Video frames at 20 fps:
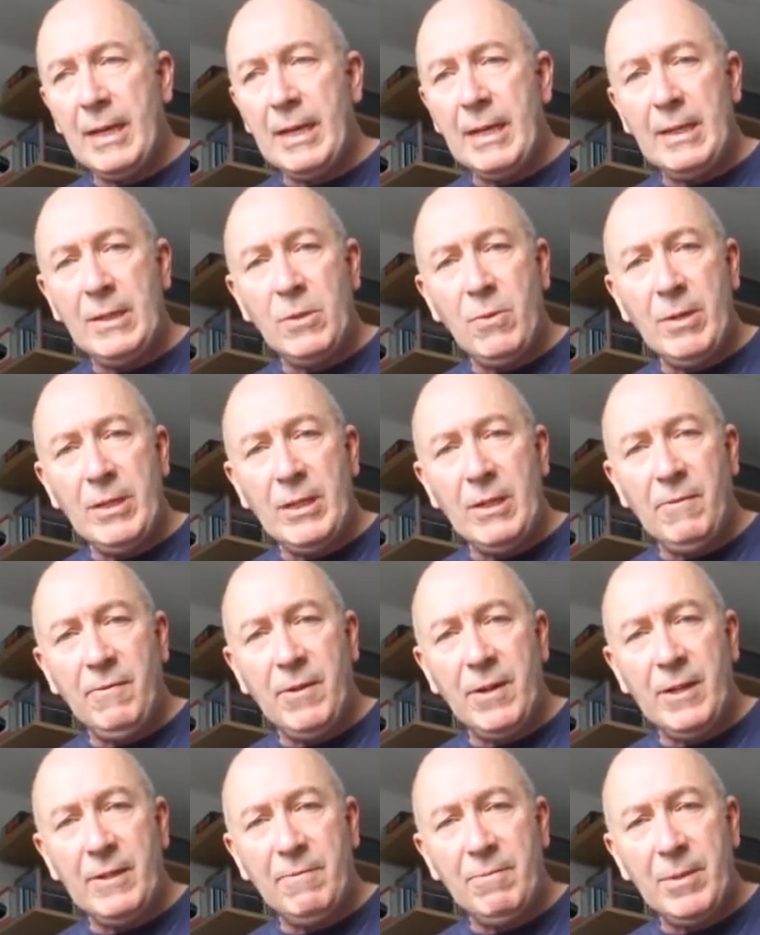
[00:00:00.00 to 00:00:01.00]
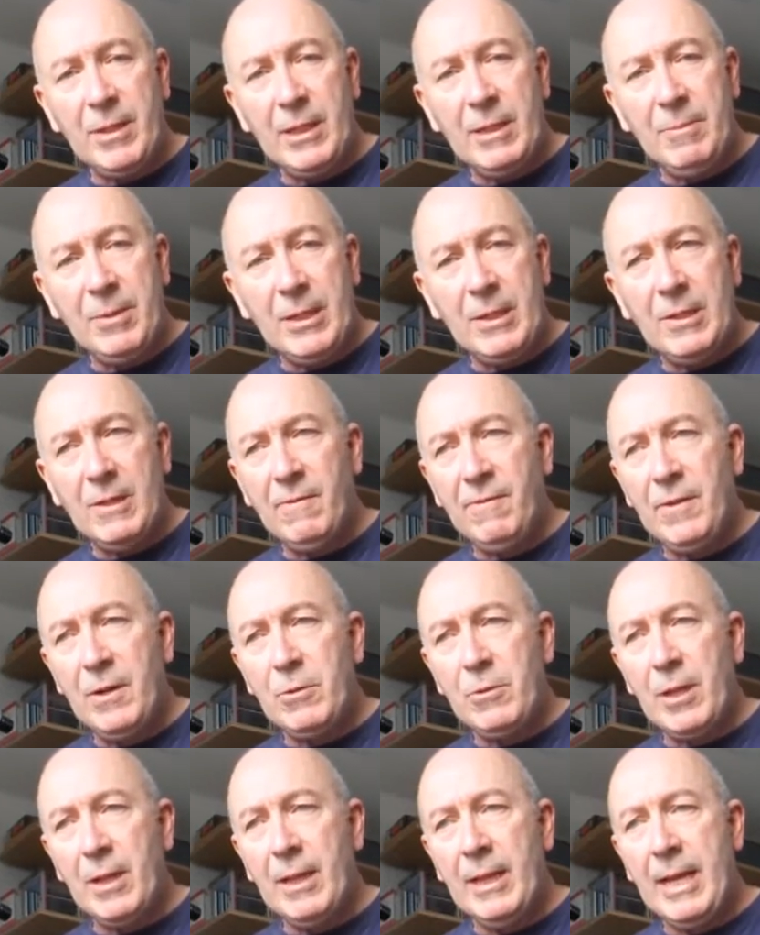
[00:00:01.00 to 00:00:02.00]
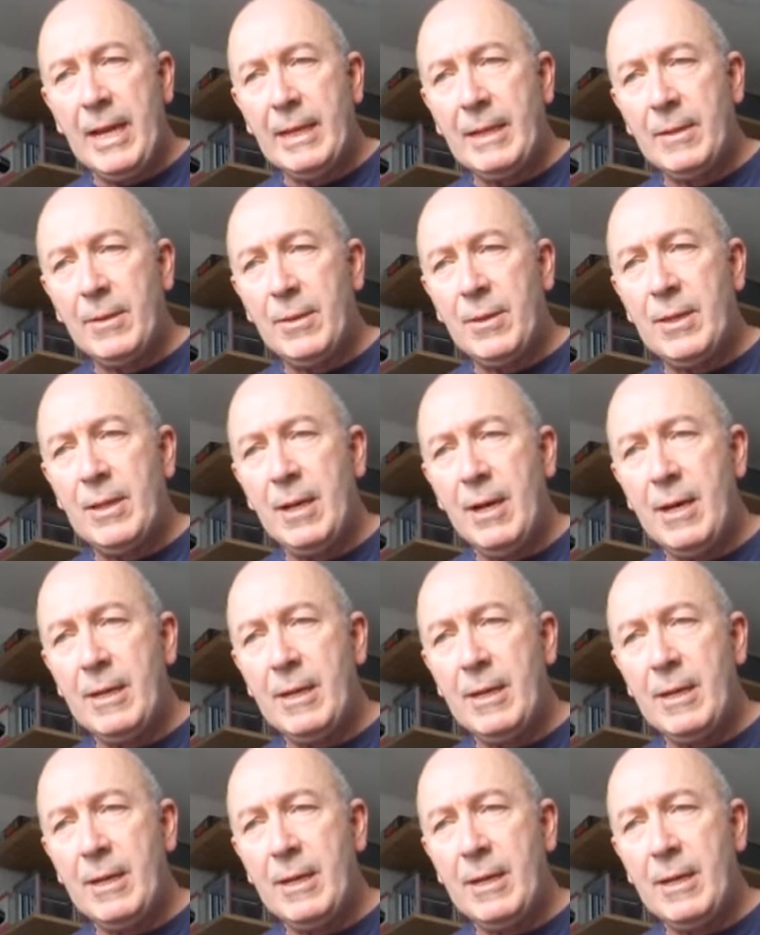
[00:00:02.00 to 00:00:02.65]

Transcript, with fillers: a 25mm focal length